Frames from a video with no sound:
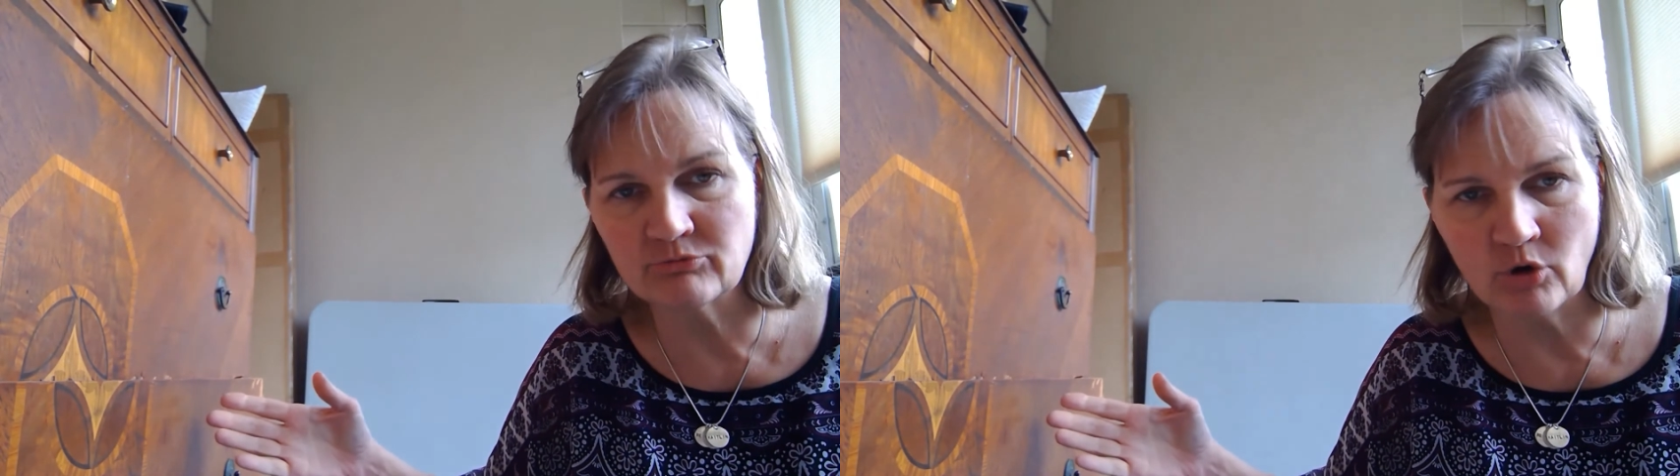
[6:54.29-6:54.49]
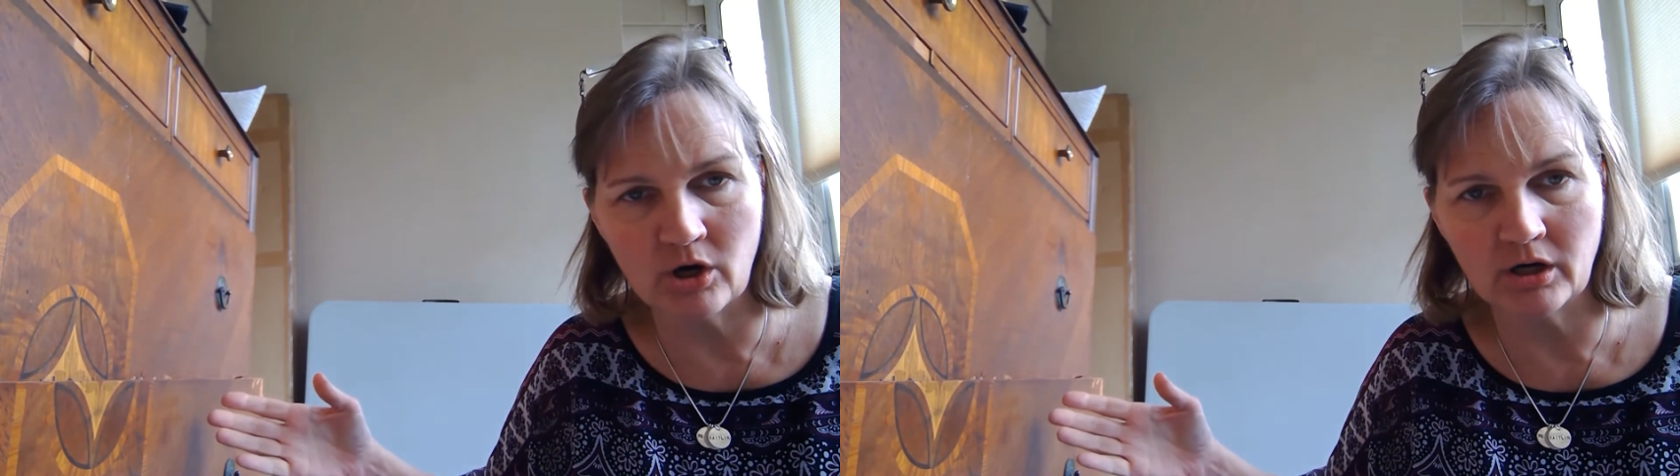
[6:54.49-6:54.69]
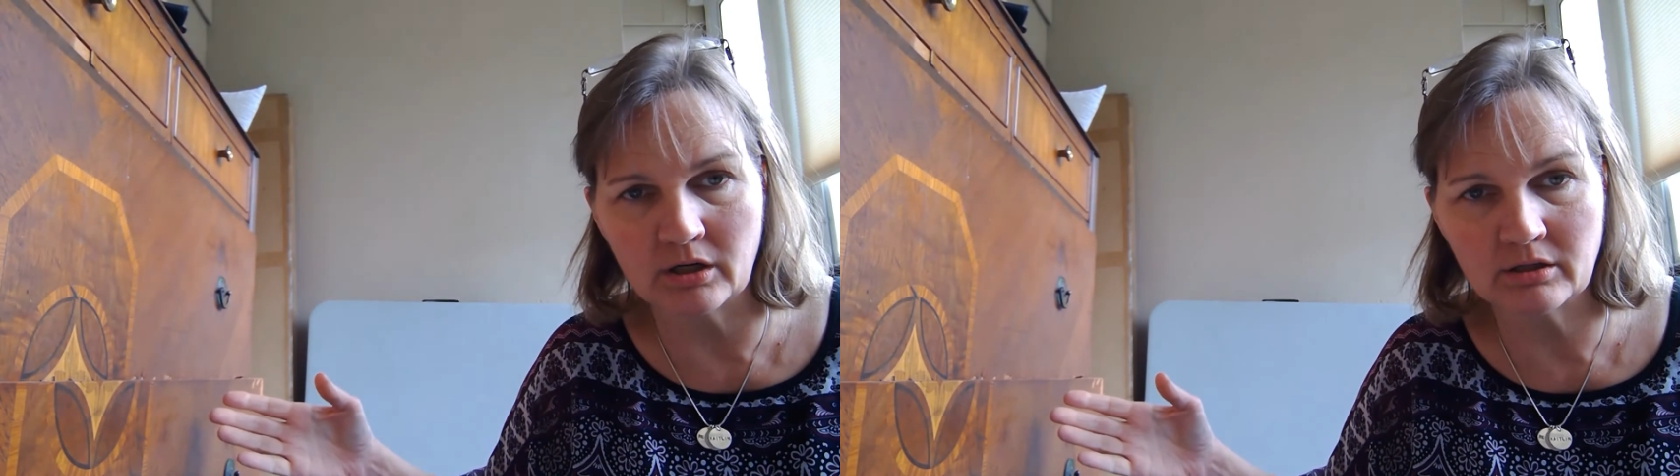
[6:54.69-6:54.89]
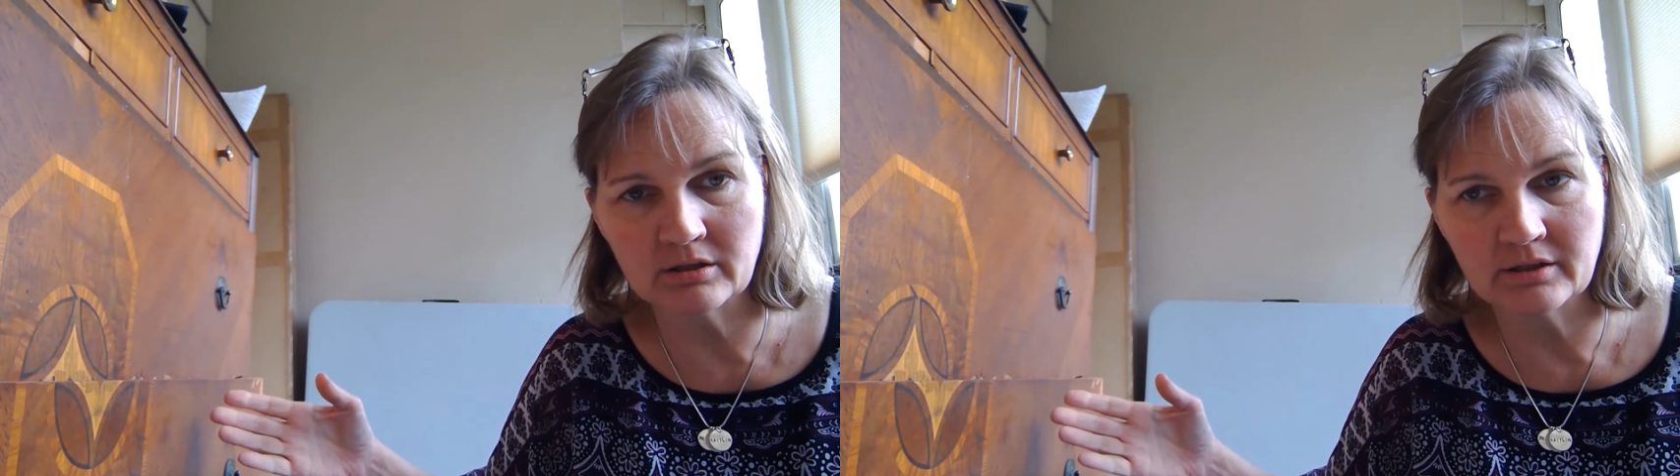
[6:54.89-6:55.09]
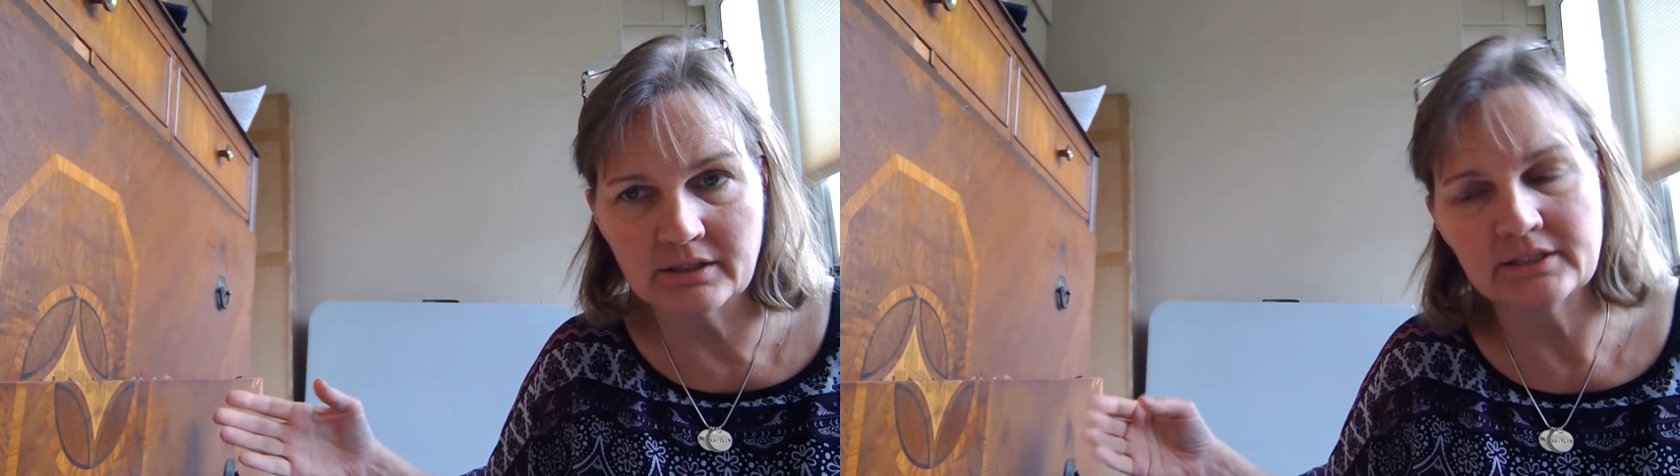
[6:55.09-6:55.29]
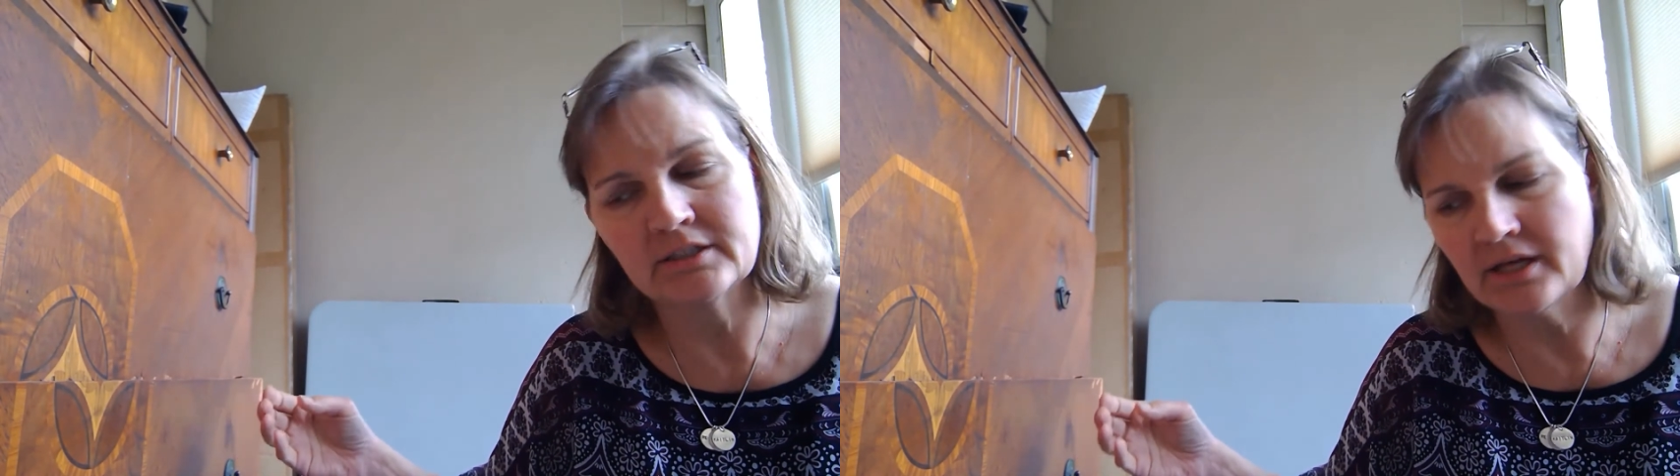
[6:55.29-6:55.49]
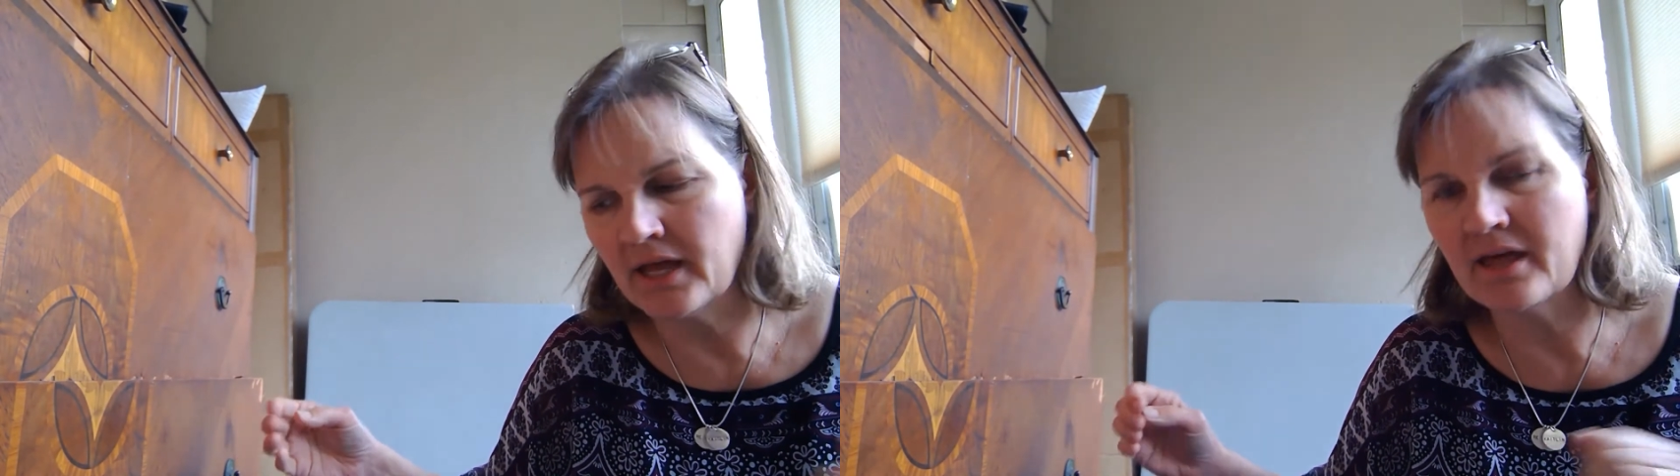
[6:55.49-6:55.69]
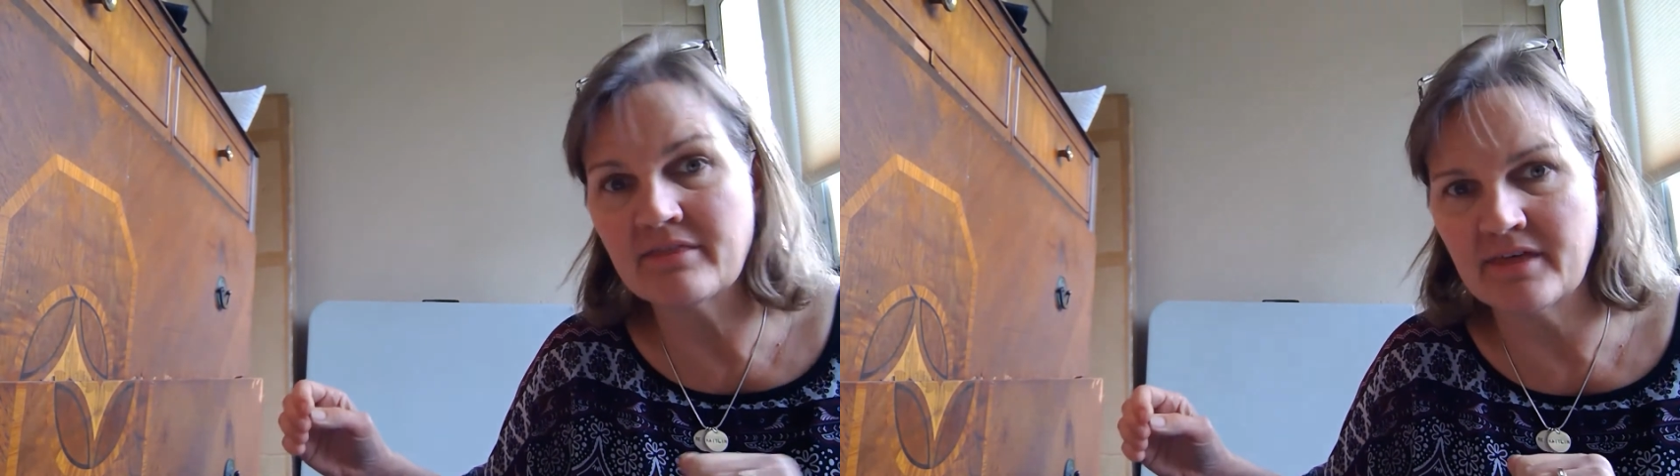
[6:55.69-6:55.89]
wrong,
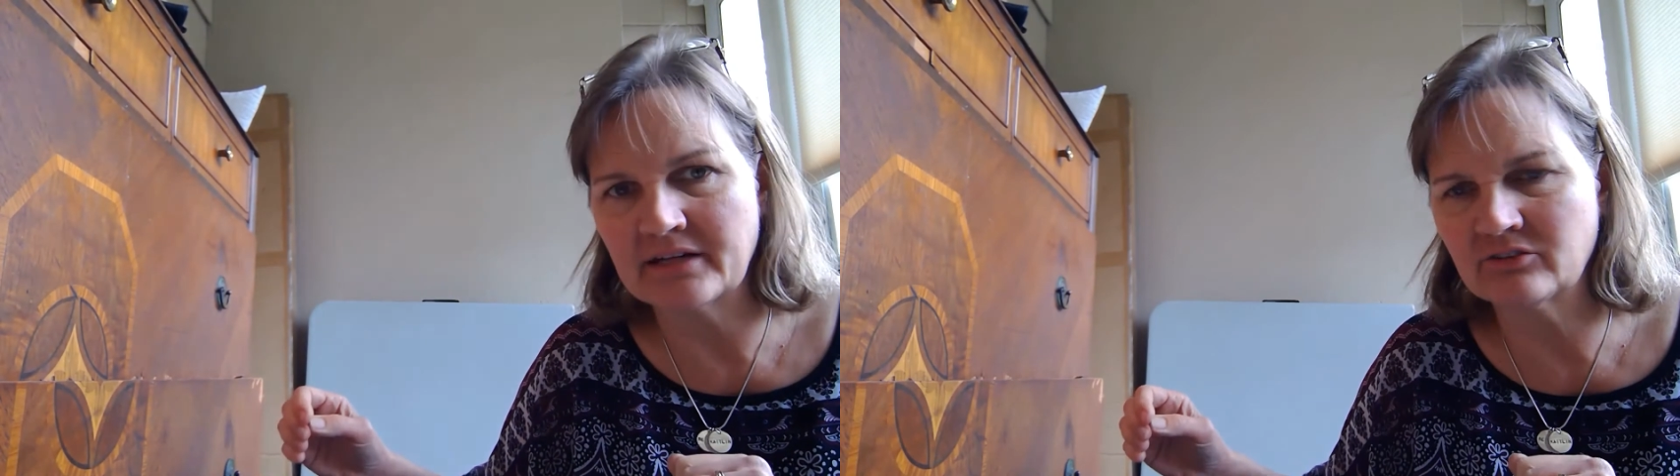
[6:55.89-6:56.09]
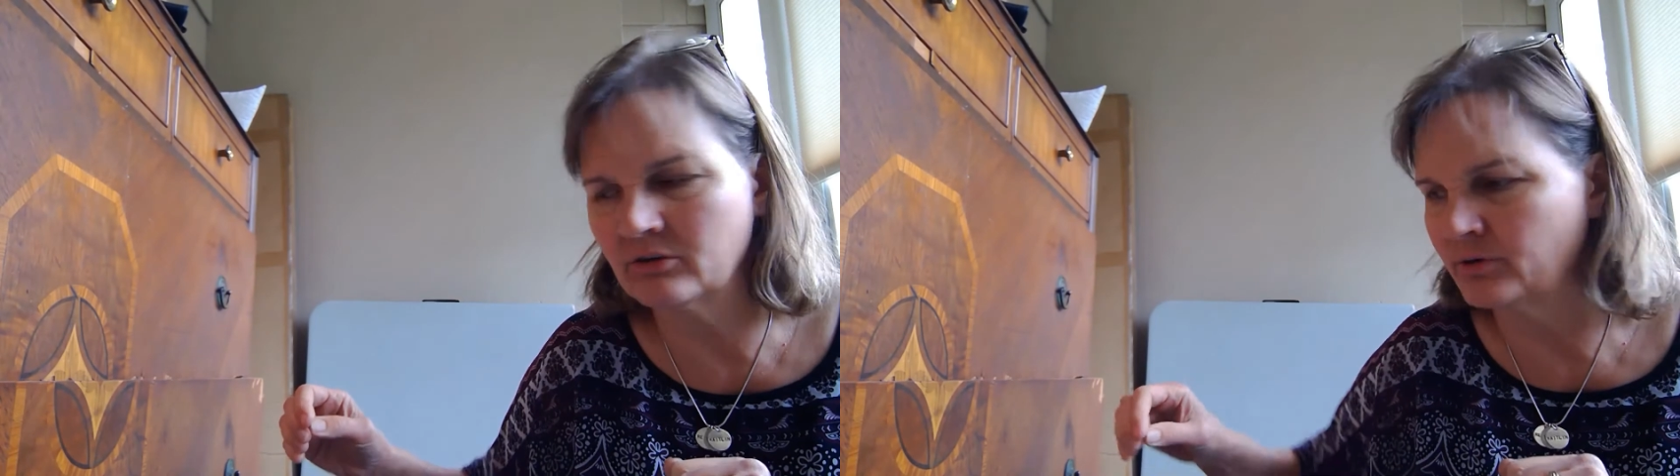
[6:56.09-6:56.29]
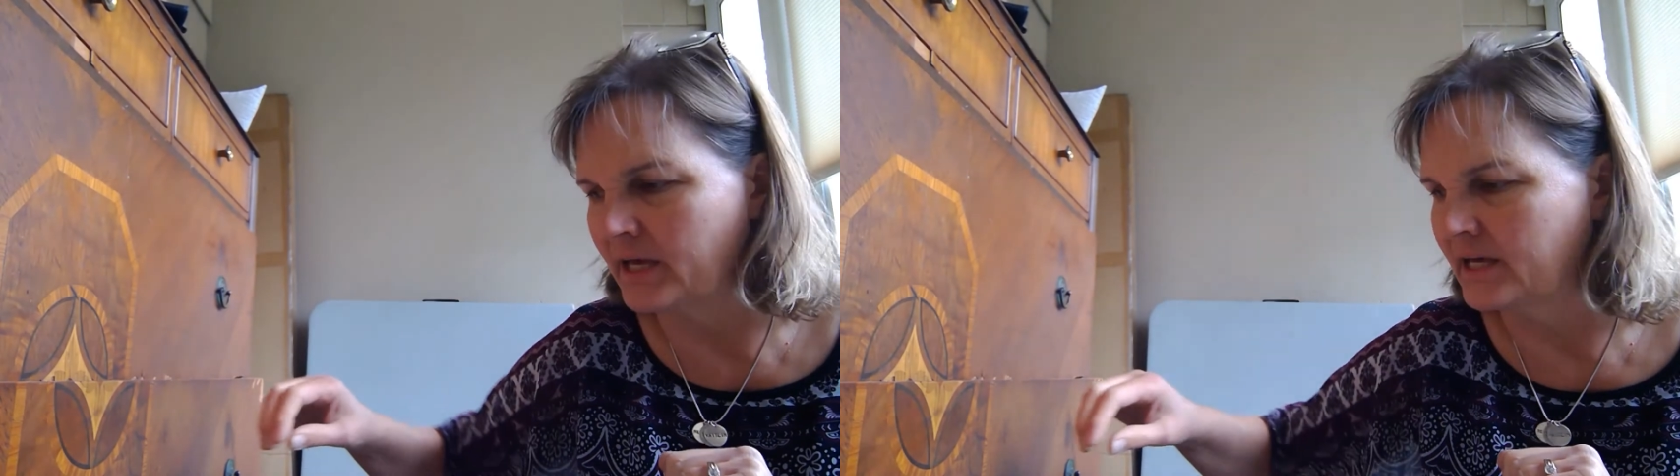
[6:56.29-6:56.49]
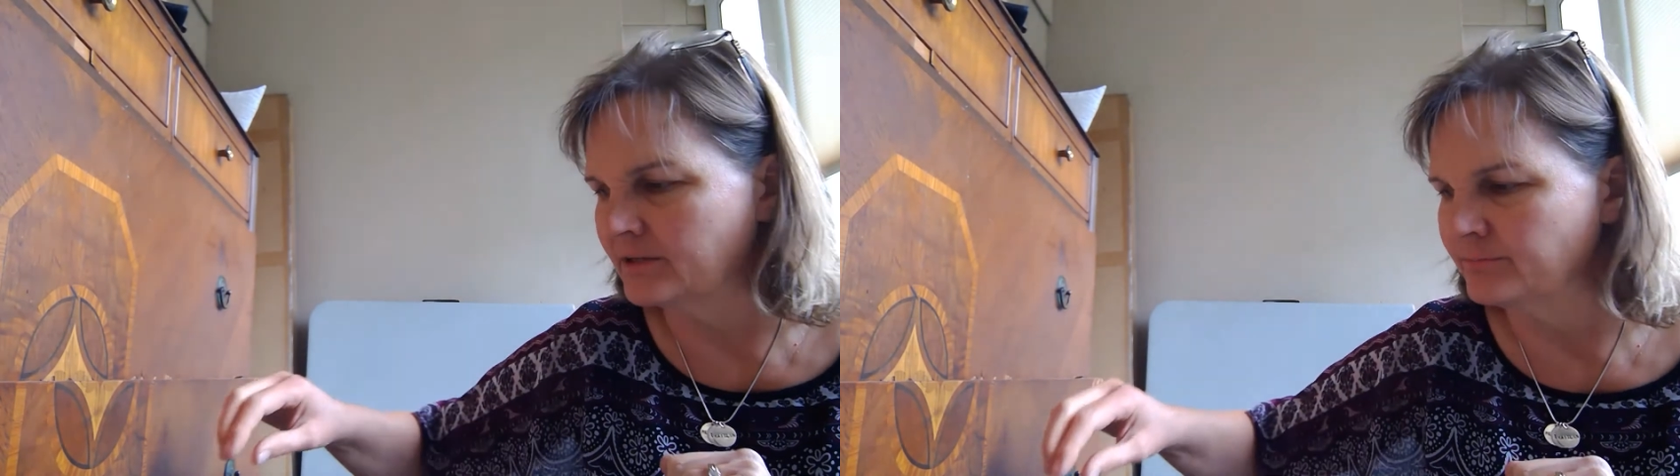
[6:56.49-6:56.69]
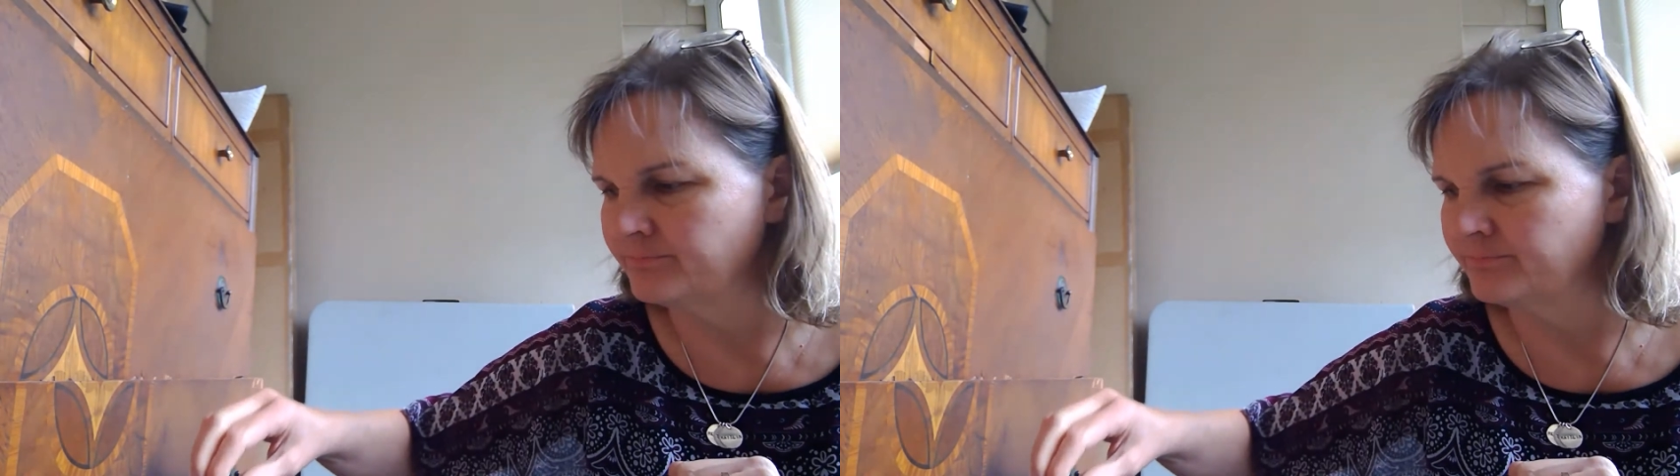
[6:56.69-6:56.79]
and that's okay.